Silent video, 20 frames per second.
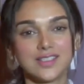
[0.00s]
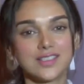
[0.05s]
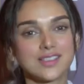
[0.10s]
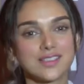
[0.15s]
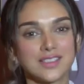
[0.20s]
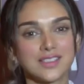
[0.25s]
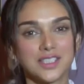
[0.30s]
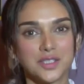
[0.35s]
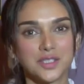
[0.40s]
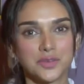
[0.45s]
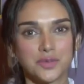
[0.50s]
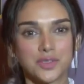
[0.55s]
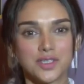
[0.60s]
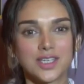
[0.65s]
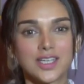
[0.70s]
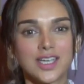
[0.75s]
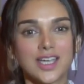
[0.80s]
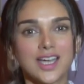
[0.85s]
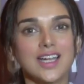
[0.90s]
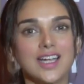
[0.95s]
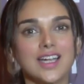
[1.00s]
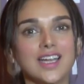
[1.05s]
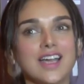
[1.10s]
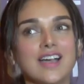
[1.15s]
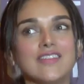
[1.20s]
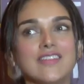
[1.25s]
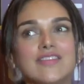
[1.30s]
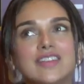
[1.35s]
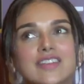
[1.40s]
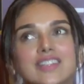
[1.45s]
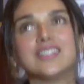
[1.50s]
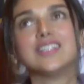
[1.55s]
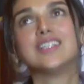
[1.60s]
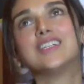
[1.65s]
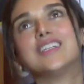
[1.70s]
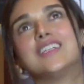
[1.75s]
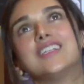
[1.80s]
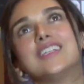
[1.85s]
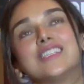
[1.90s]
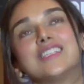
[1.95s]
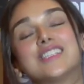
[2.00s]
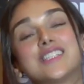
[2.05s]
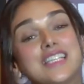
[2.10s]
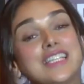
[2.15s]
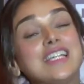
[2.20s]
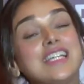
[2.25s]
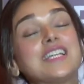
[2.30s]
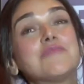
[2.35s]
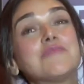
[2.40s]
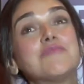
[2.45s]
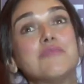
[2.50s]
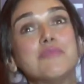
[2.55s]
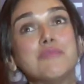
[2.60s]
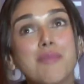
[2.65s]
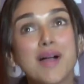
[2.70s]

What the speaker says: his earlier work and have seen it